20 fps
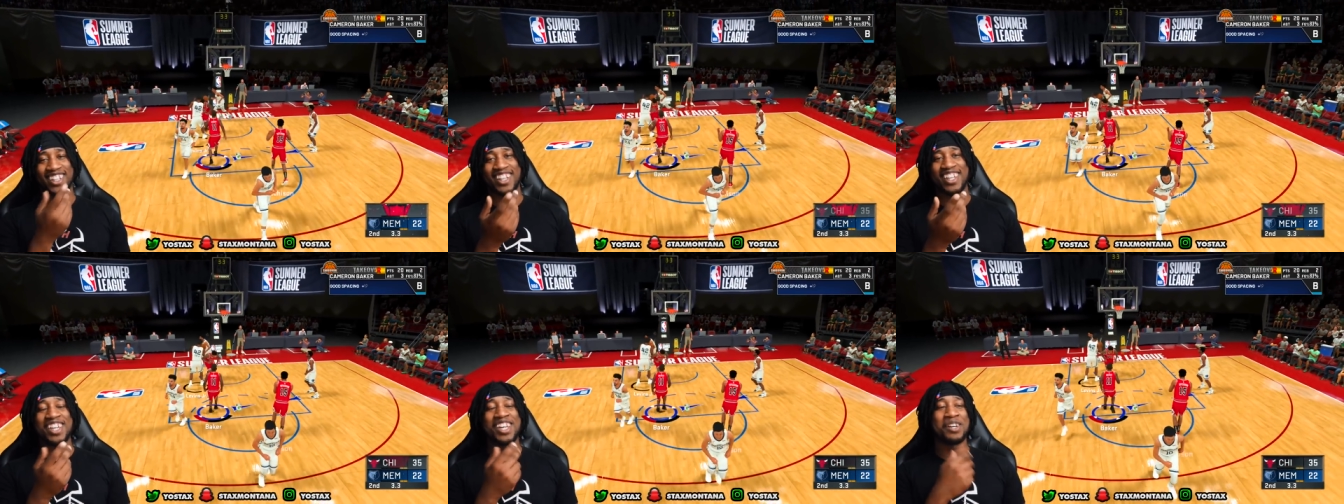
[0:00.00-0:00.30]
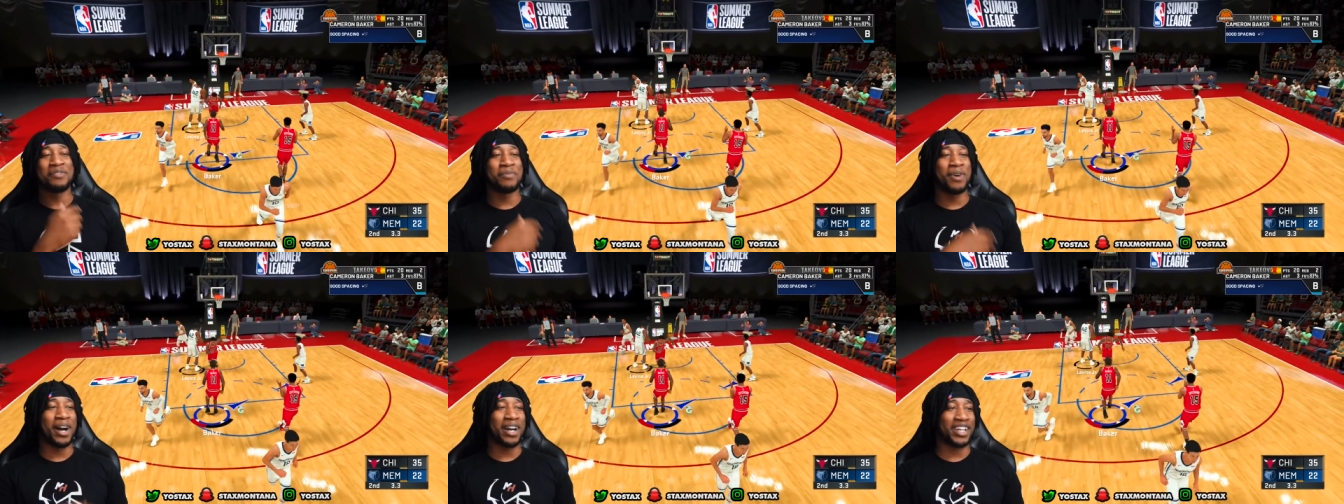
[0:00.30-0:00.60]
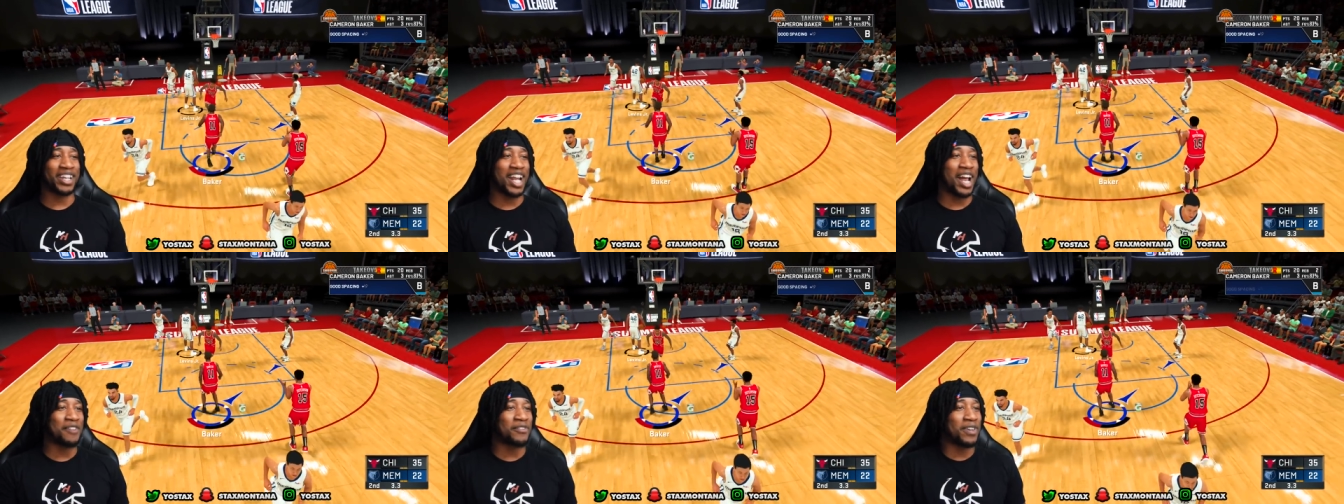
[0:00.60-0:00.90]
He a
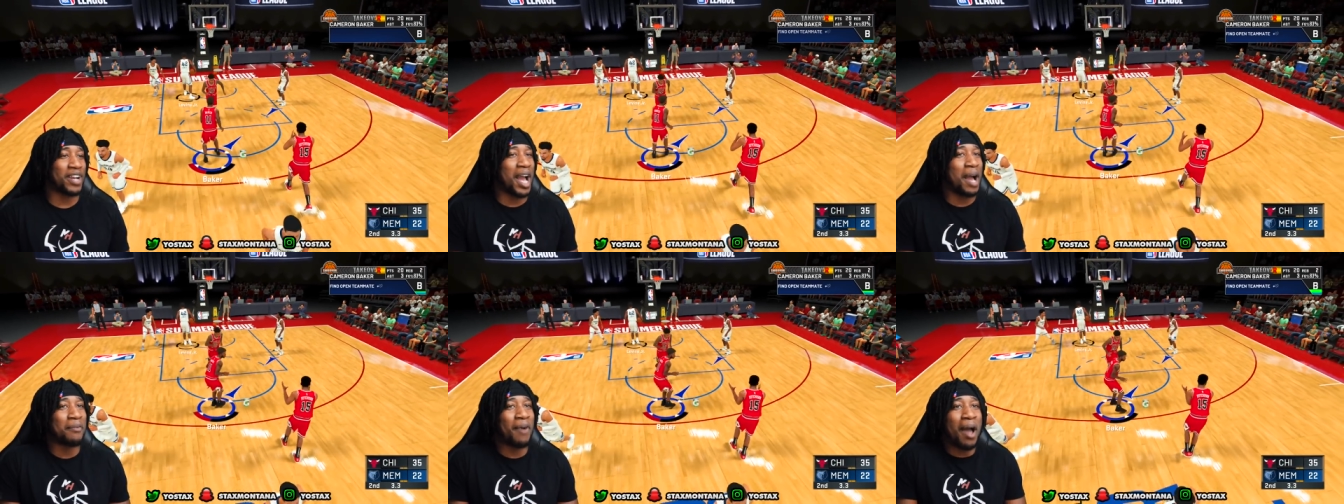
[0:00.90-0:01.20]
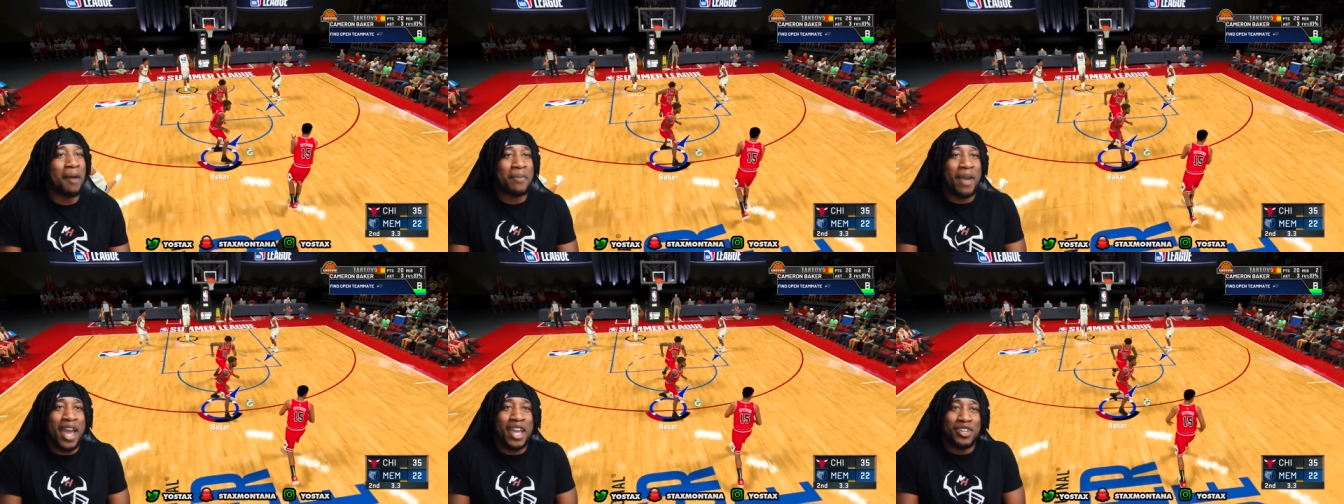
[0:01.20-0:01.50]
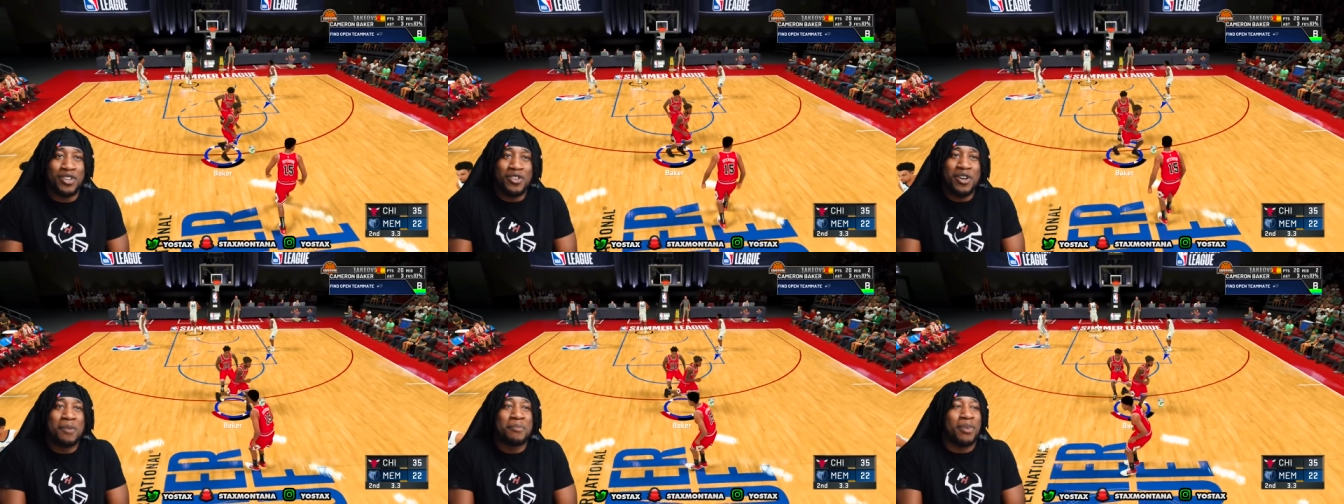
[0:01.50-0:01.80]
bucket. I forgot. My bad.
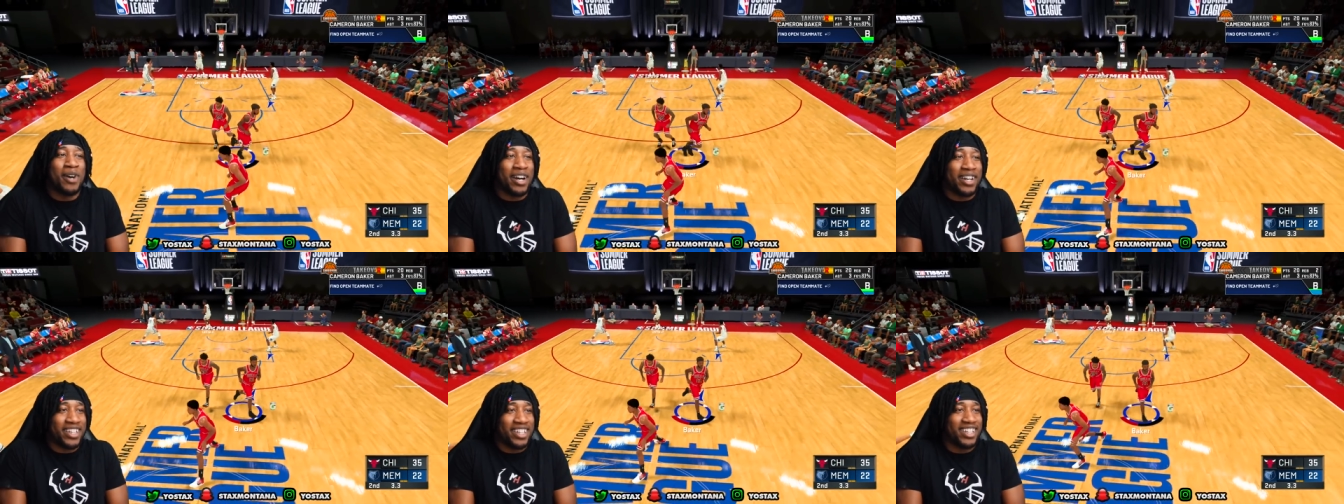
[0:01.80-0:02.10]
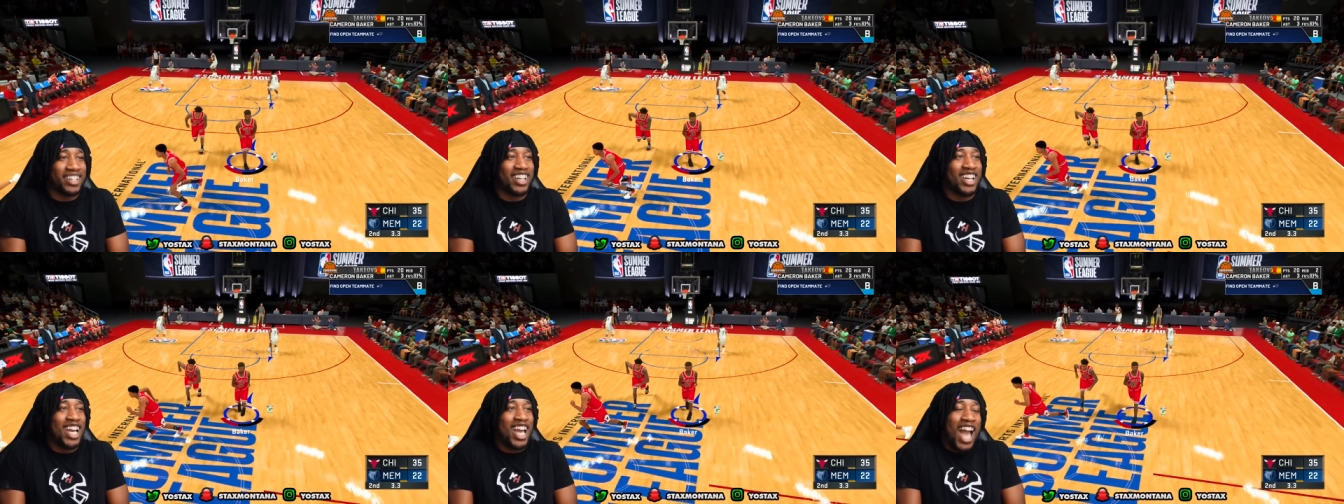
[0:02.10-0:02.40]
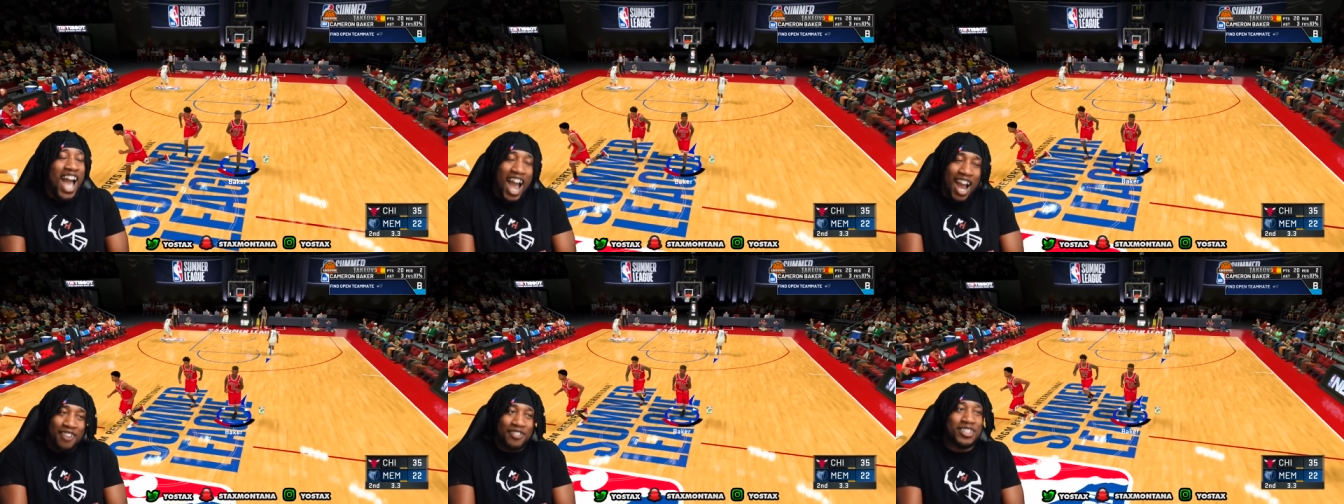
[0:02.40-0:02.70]
You a bucket.
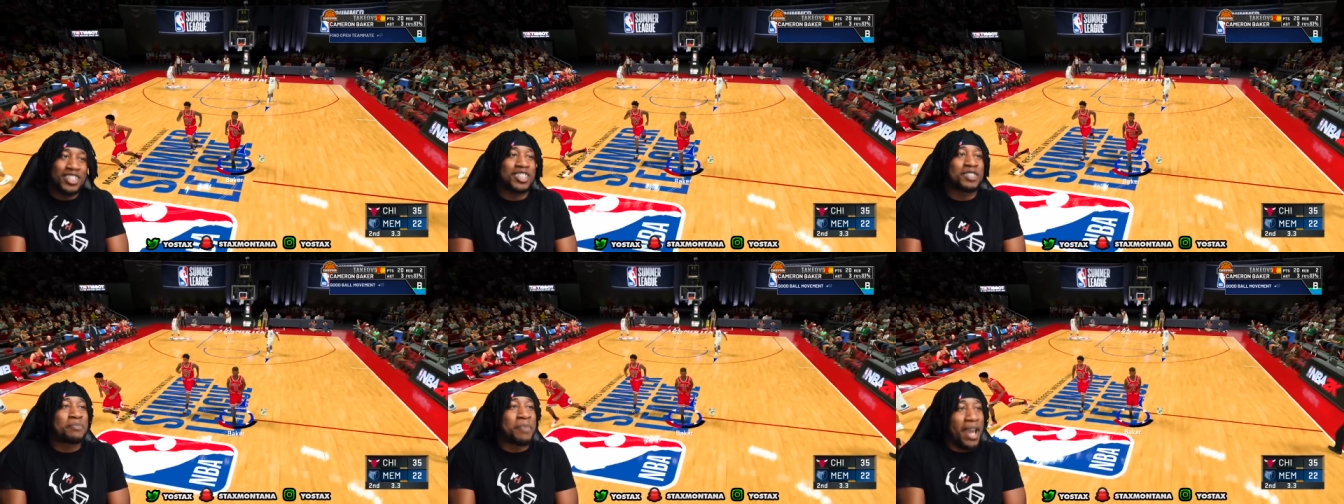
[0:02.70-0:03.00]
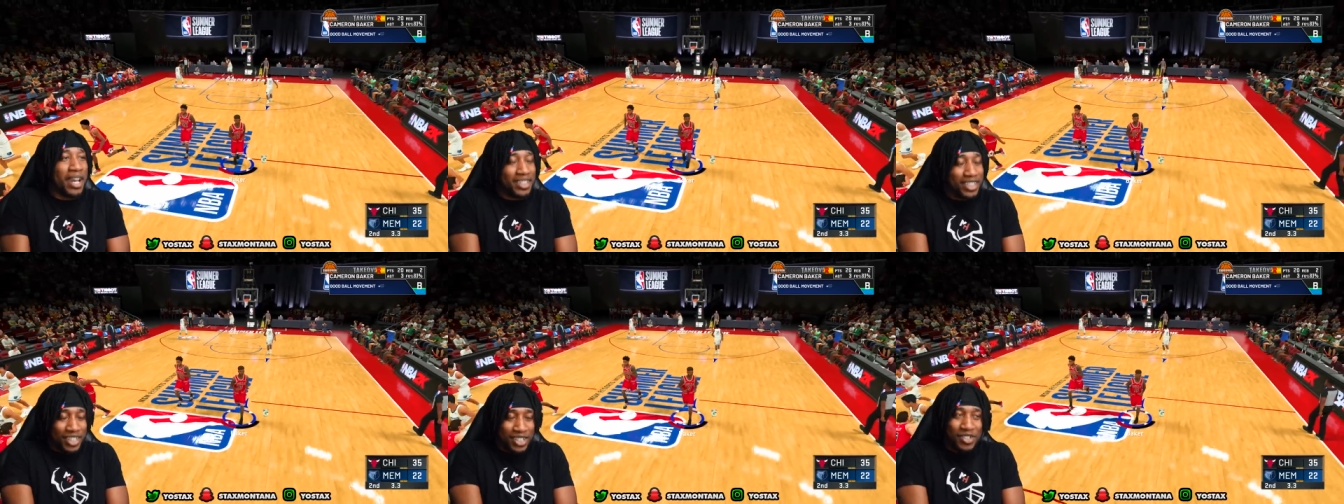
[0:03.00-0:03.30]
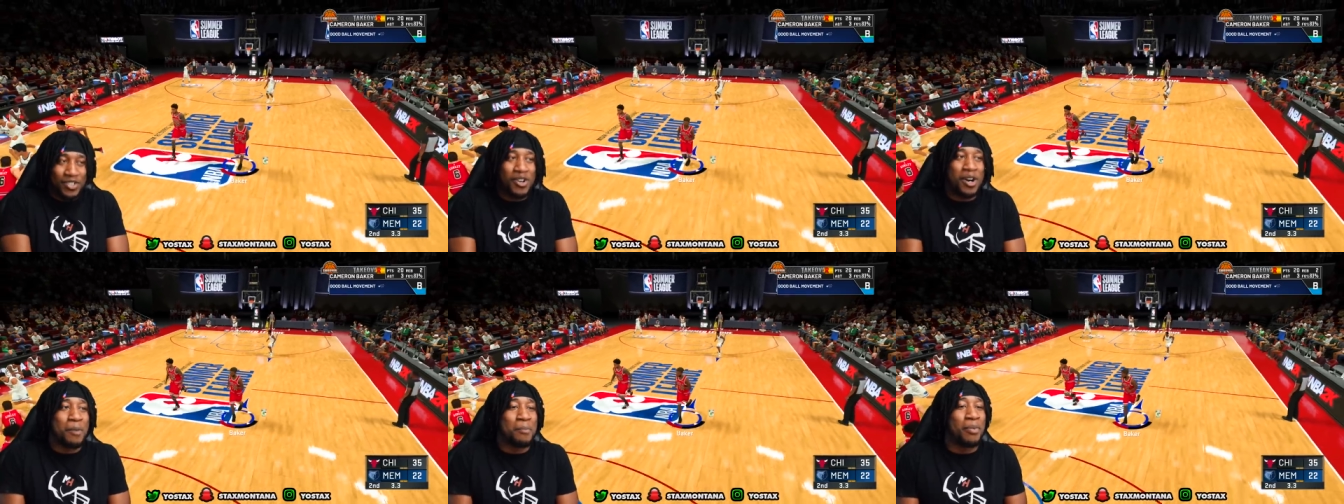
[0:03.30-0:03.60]
I respect it.
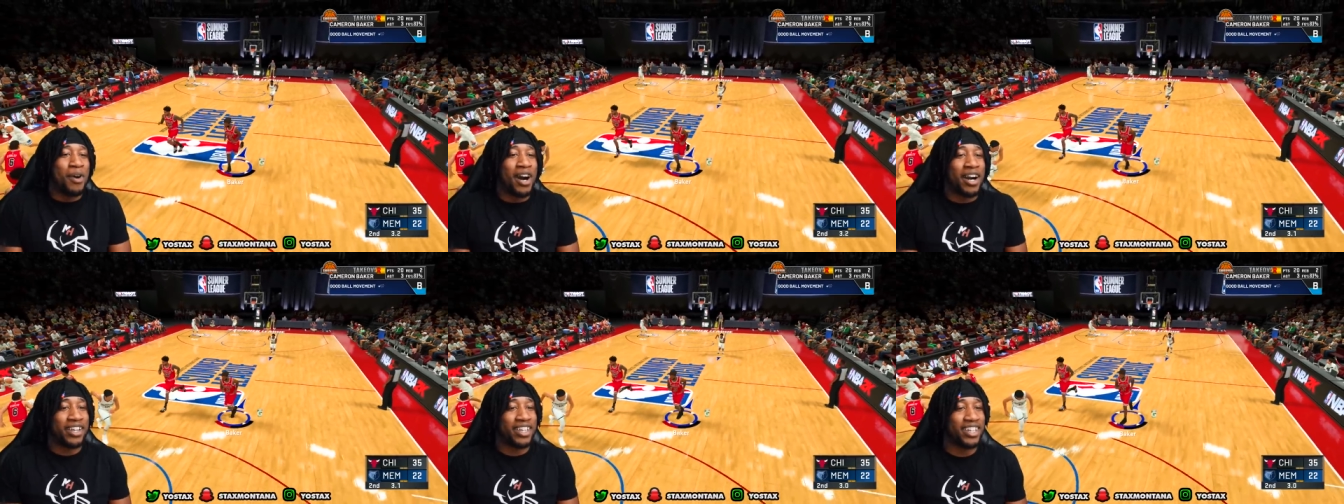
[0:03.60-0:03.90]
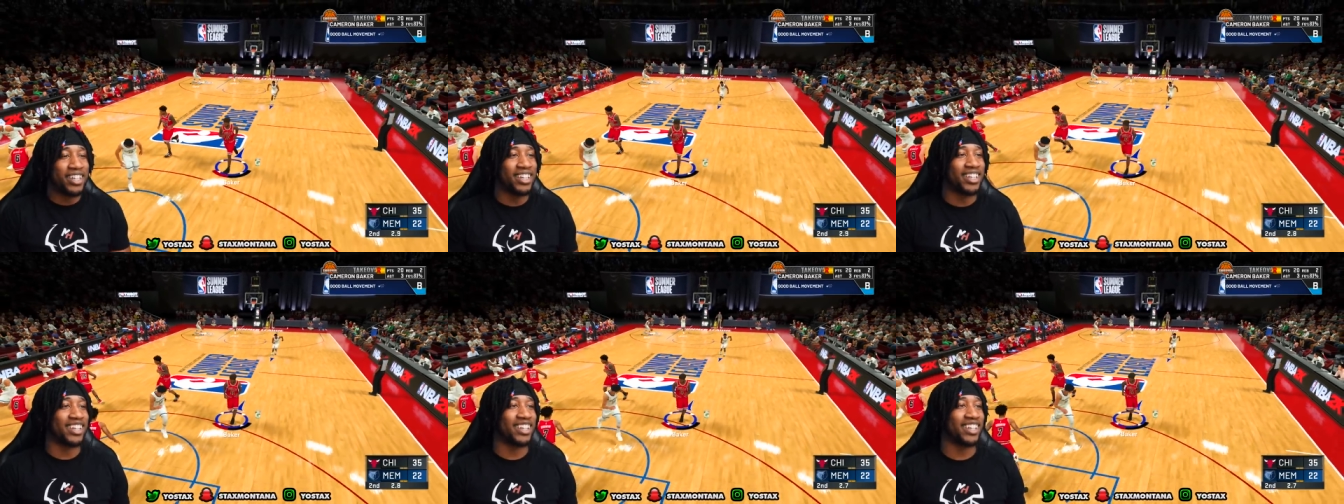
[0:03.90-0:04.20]
You a bucket.